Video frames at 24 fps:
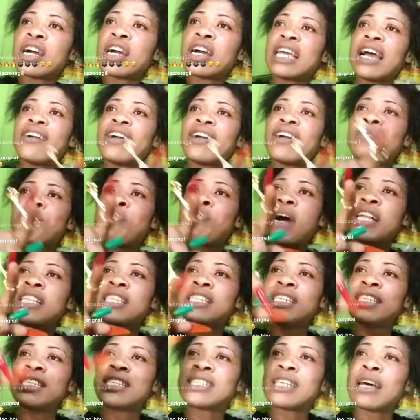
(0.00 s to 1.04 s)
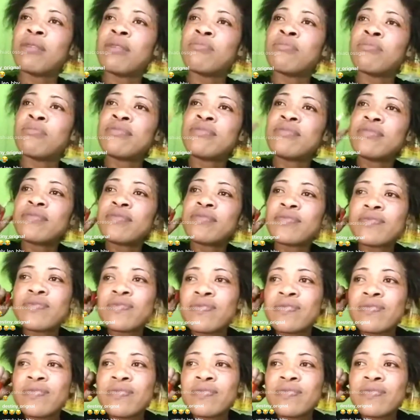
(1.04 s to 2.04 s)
I don't got tired party this something.